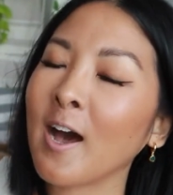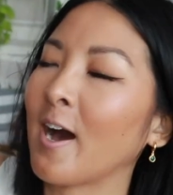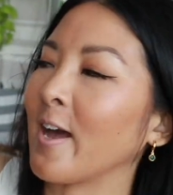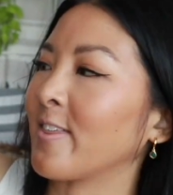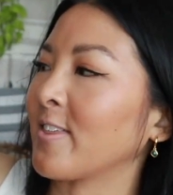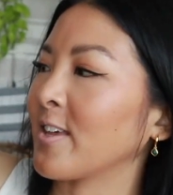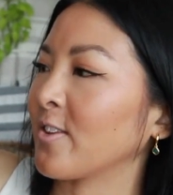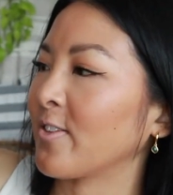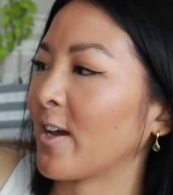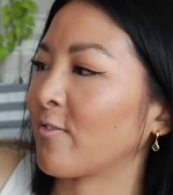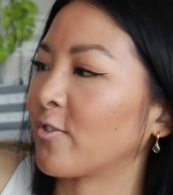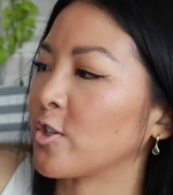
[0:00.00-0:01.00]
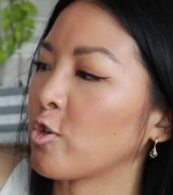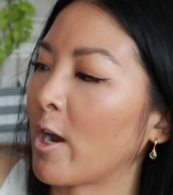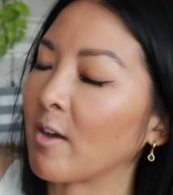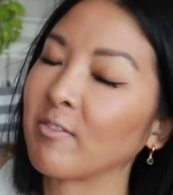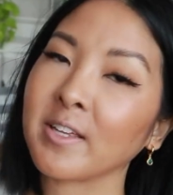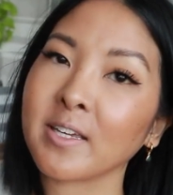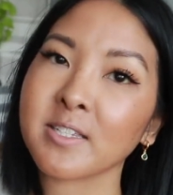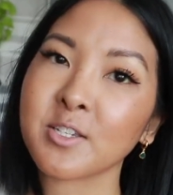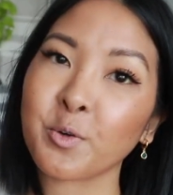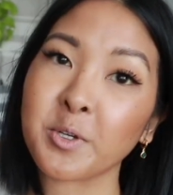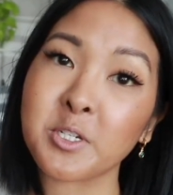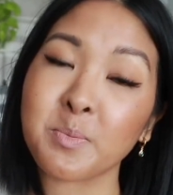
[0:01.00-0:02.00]
I think that for traveling, it's
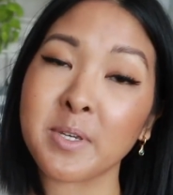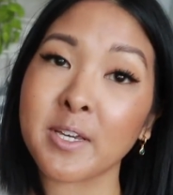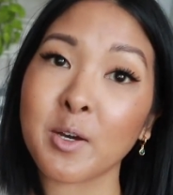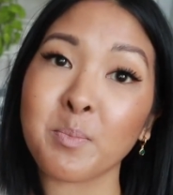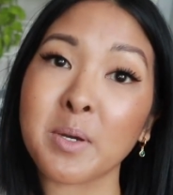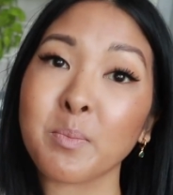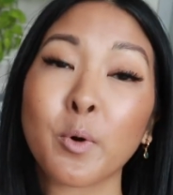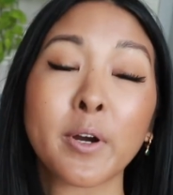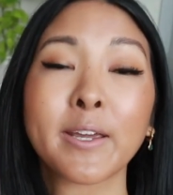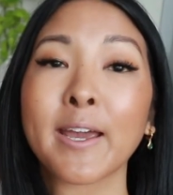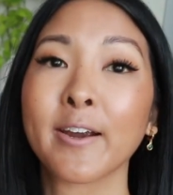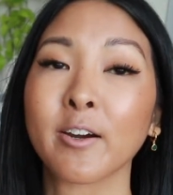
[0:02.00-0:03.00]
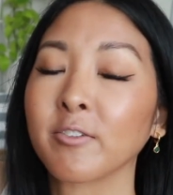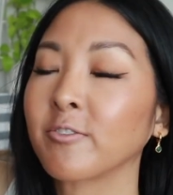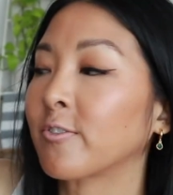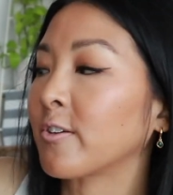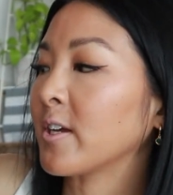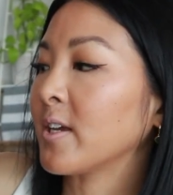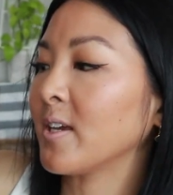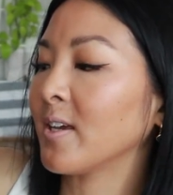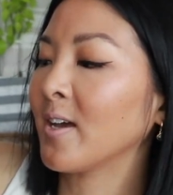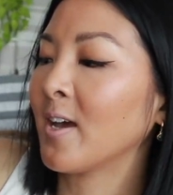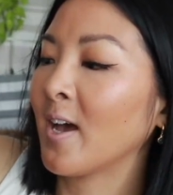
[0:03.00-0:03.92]
going to be a bit more carefree.